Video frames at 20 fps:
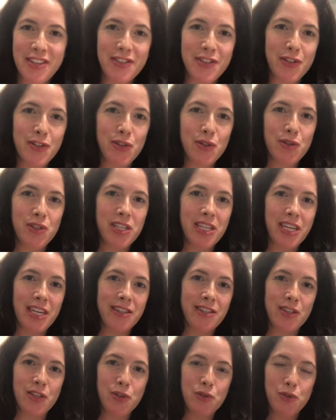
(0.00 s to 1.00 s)
is using it
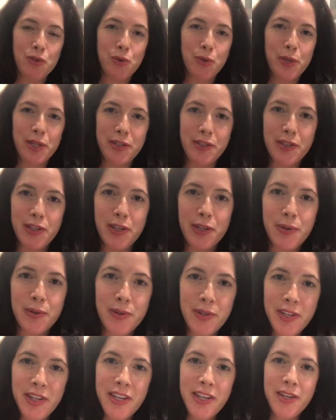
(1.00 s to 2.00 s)
as a new toy, so
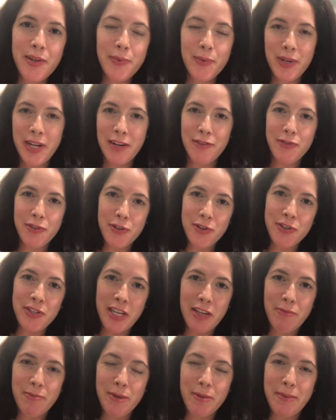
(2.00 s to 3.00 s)
whatever will
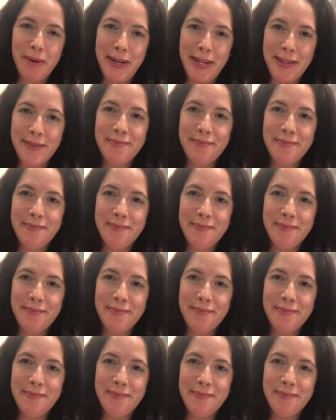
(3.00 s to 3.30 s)
save me money.